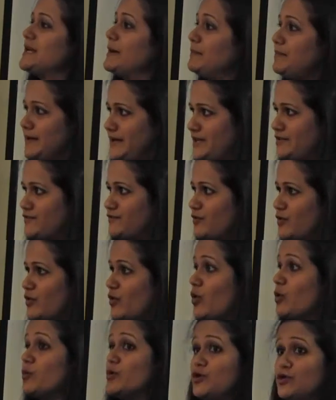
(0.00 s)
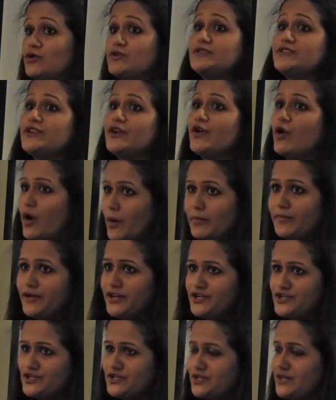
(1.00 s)
template for homologous
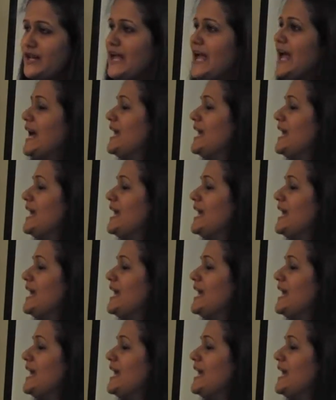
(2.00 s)
recombination,